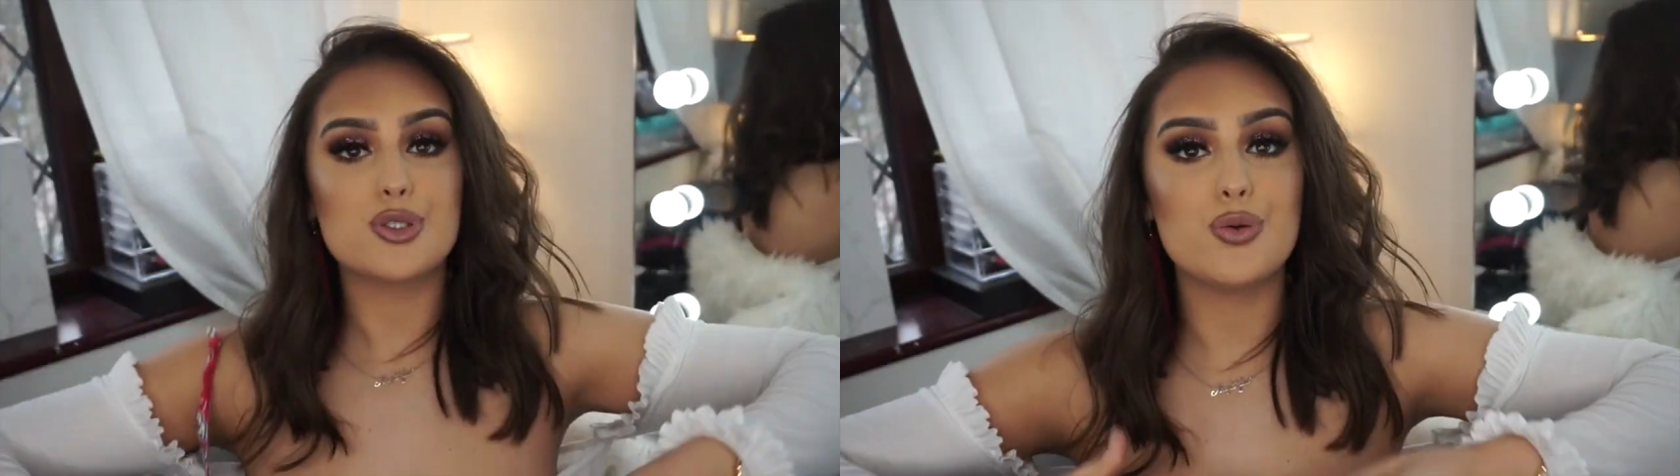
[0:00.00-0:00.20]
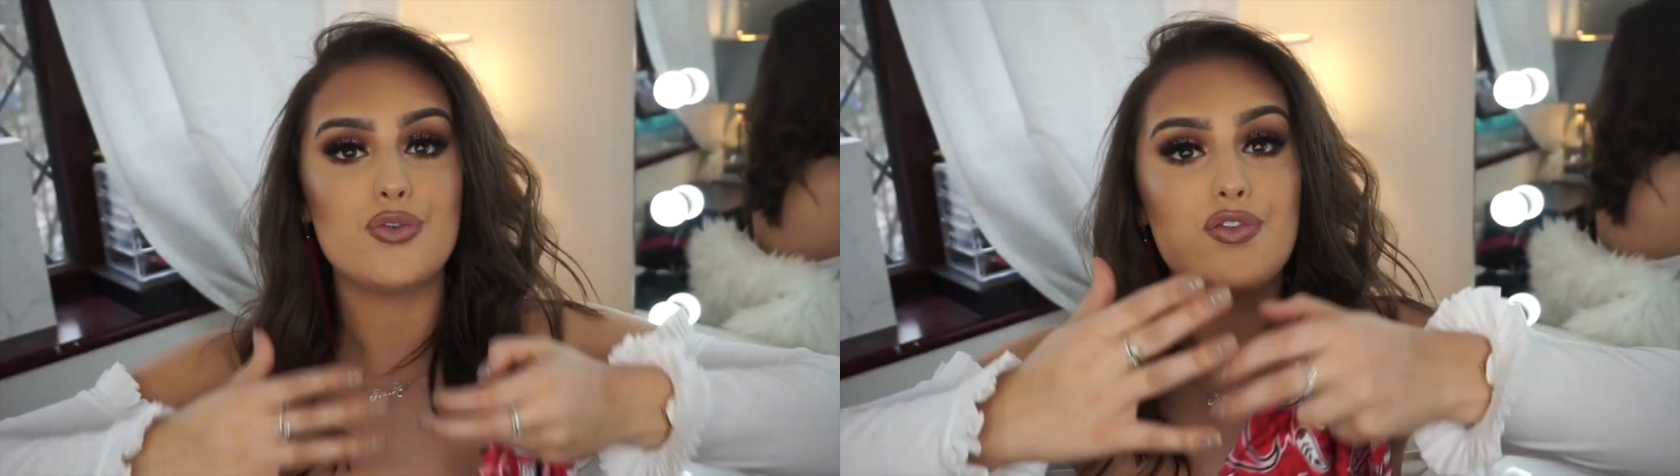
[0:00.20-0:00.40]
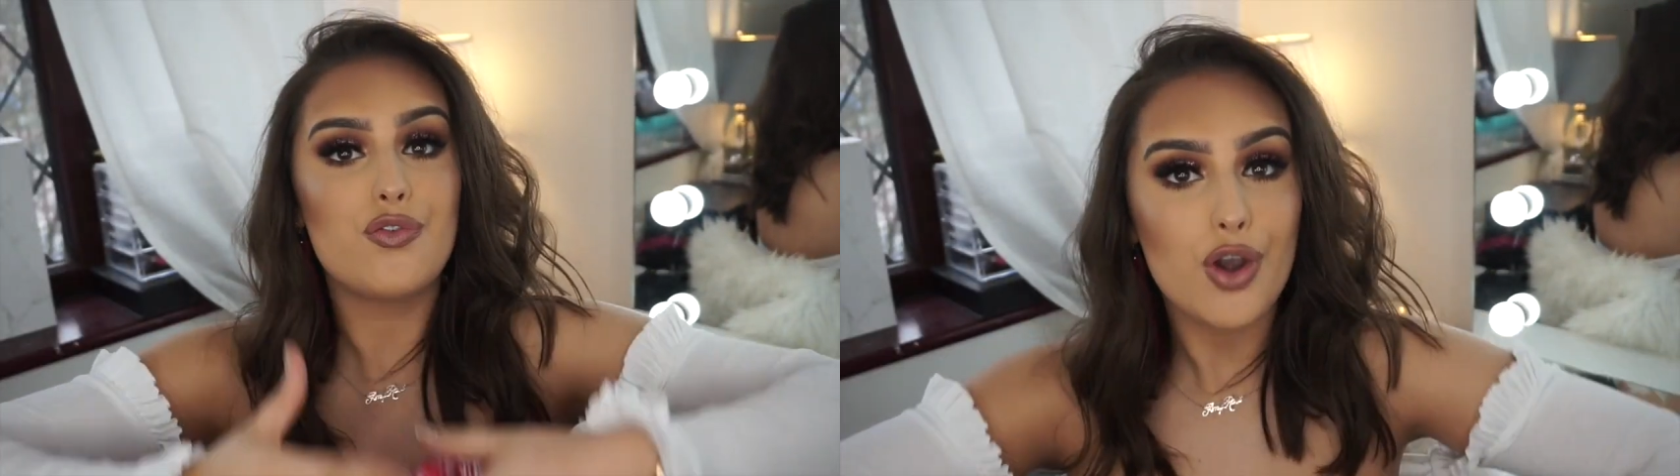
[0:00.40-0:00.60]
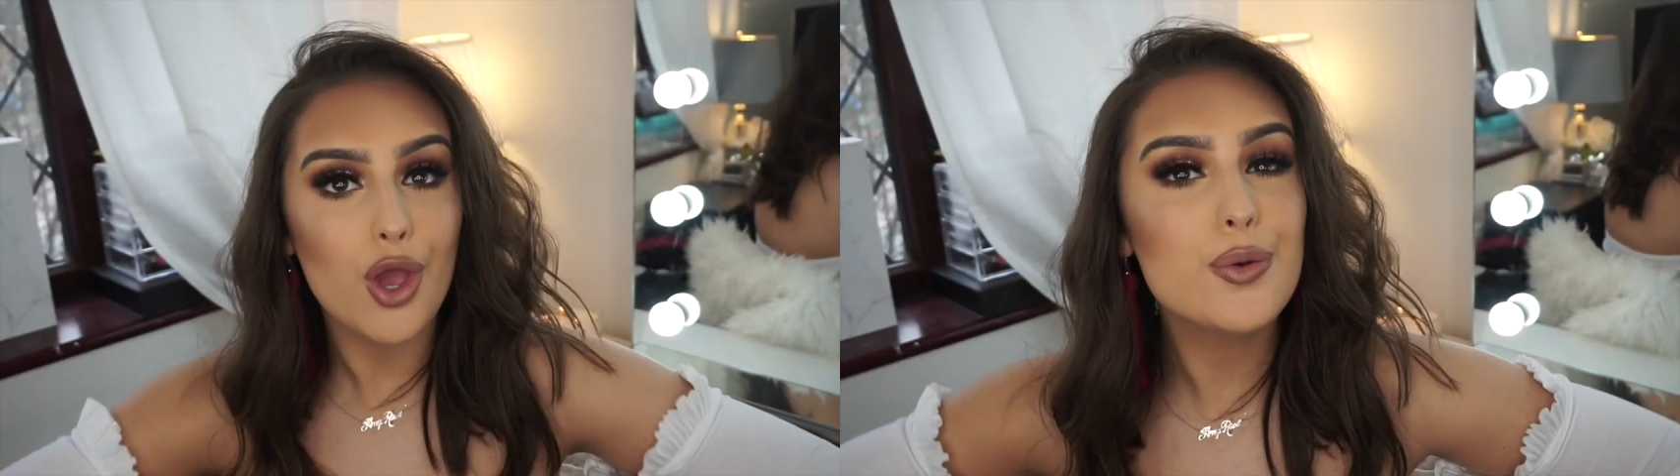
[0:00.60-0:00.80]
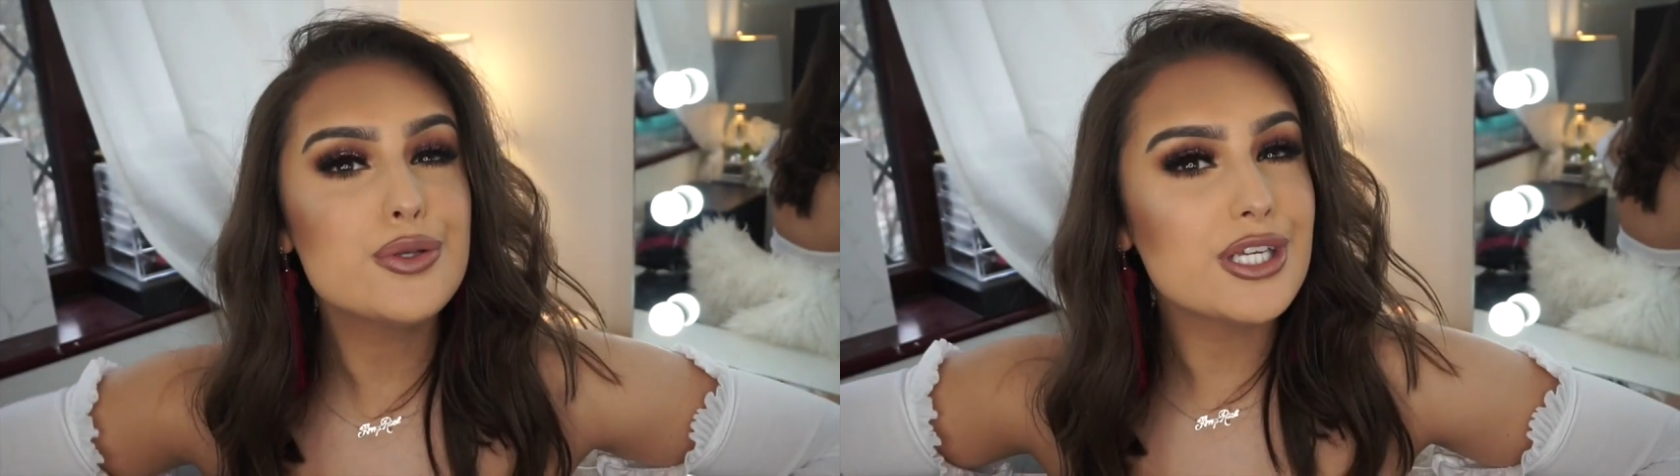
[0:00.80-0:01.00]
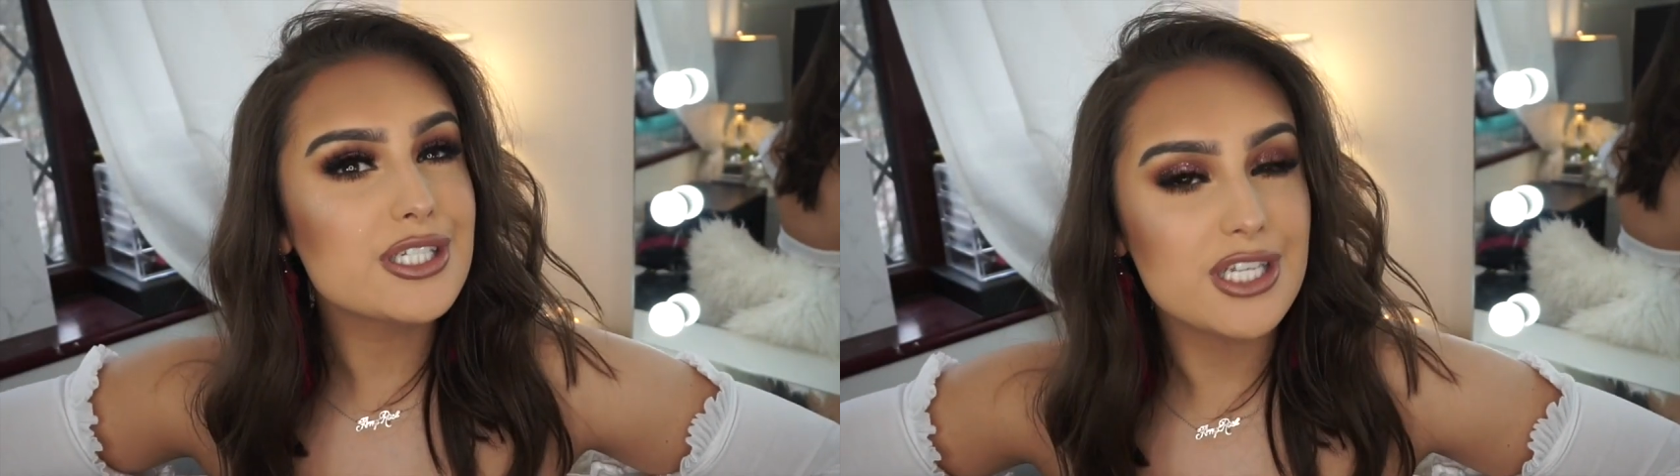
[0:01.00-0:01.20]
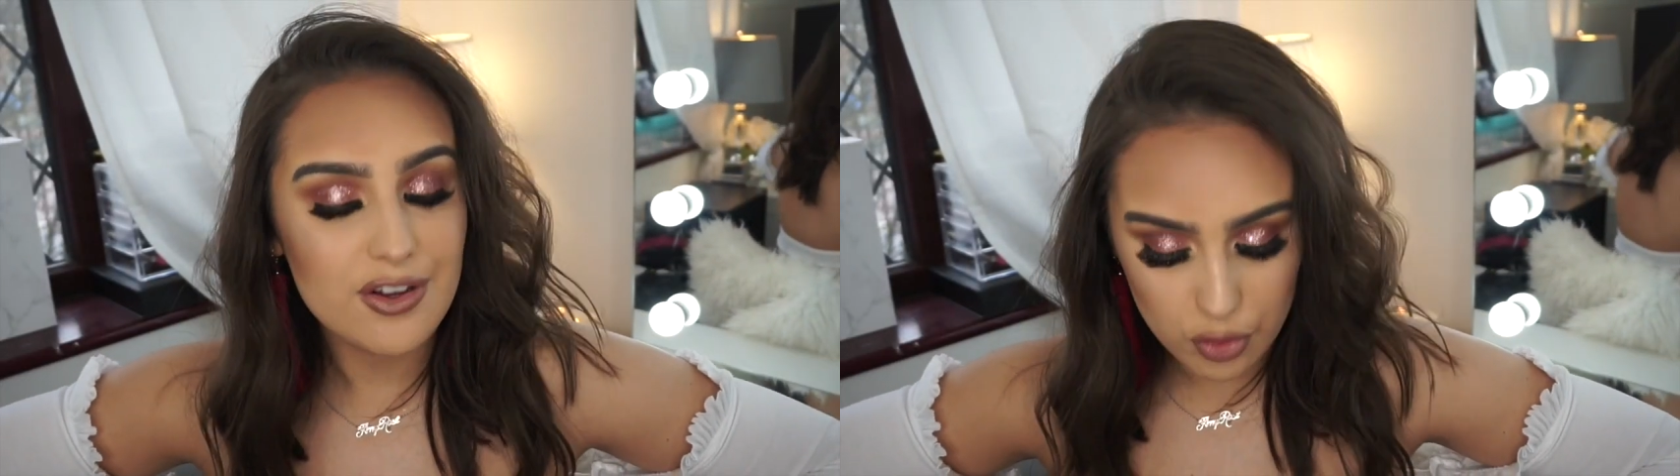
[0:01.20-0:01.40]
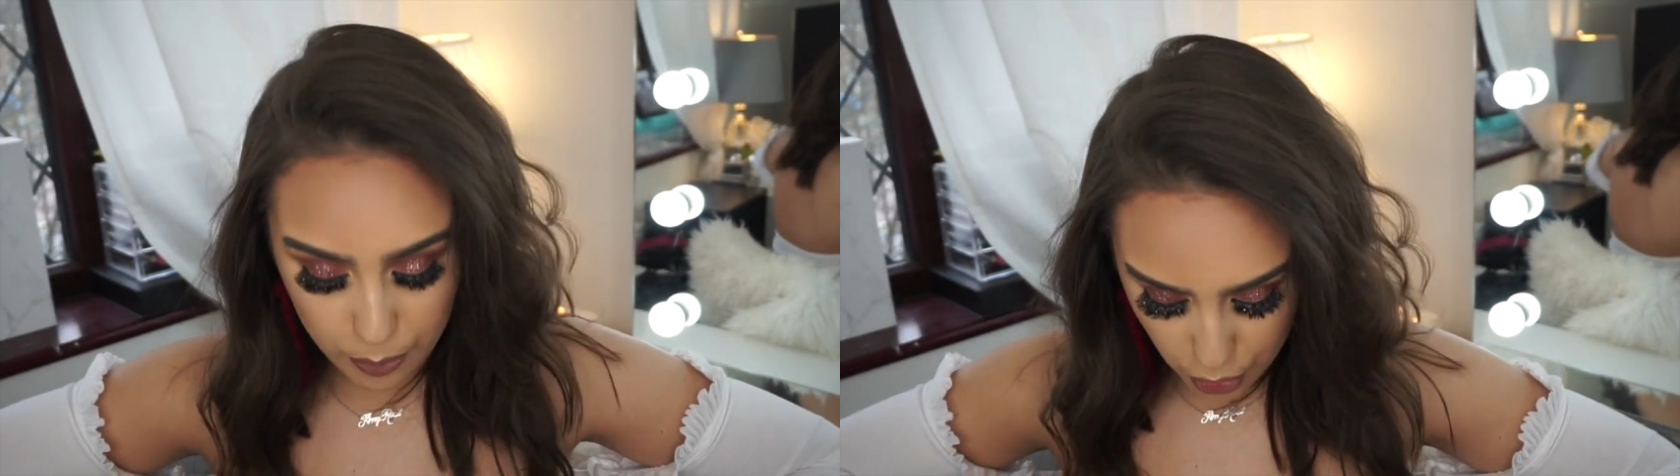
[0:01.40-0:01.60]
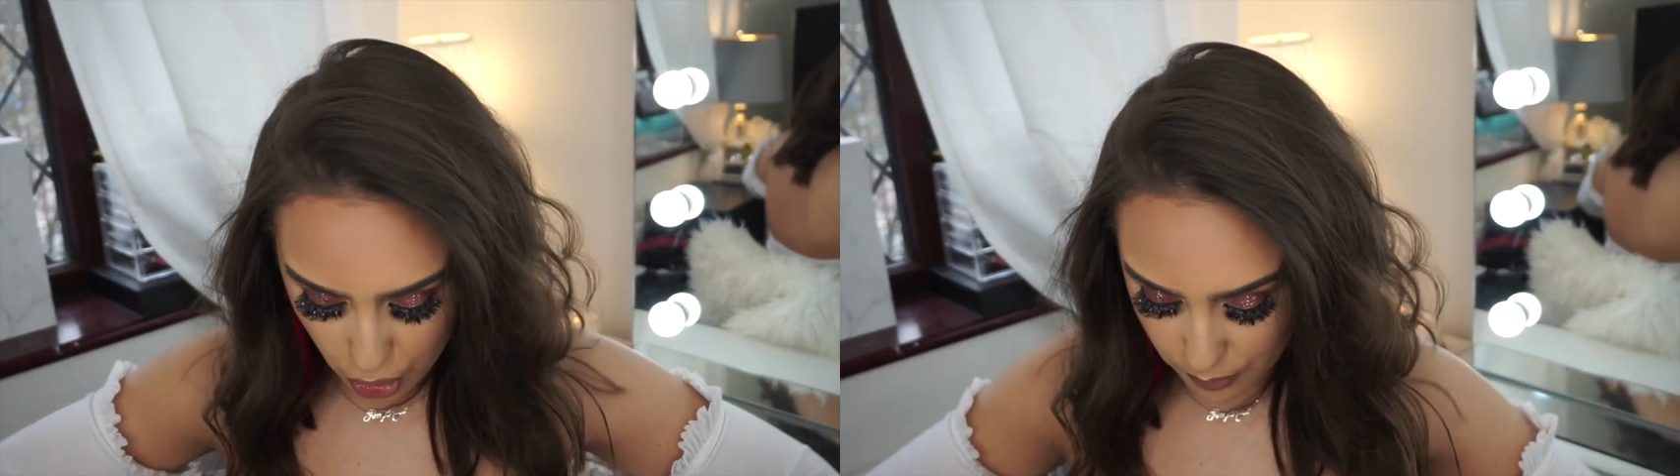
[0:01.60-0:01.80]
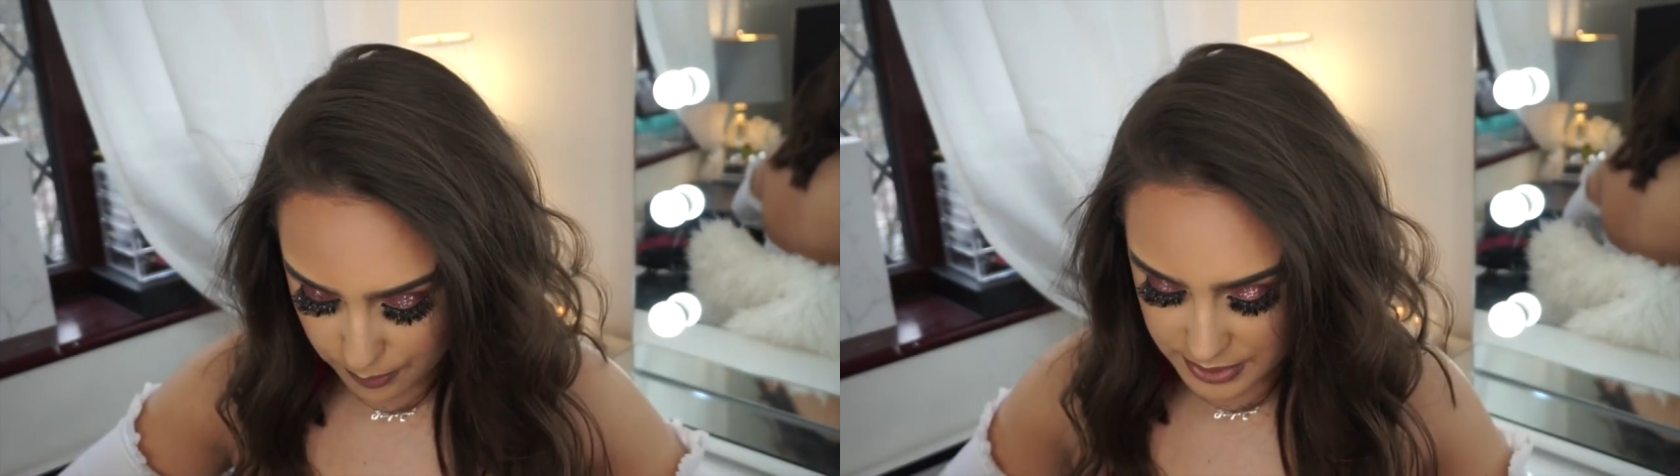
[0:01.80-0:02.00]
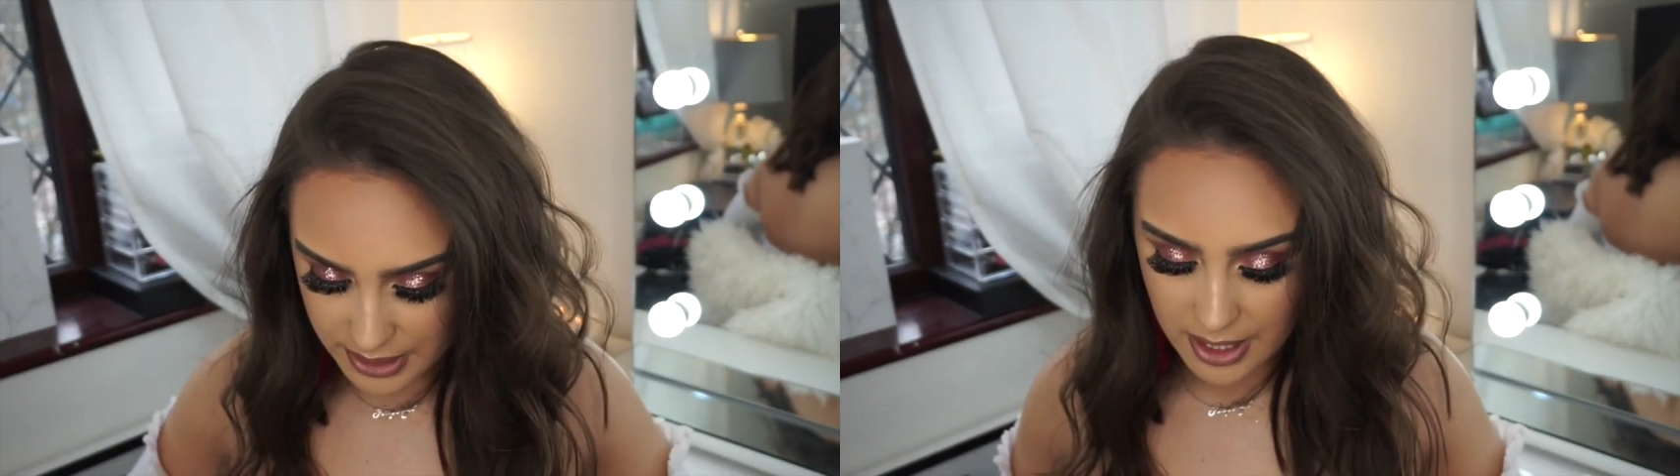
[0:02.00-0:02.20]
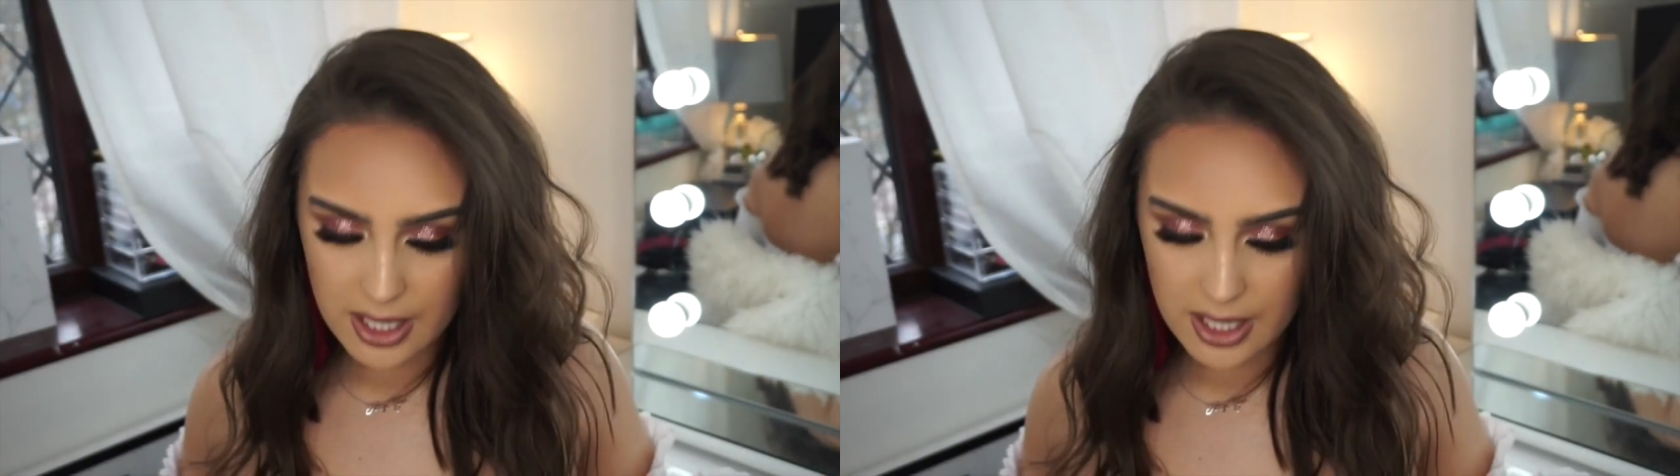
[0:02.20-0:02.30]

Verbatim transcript: sort of flows underneath your boobs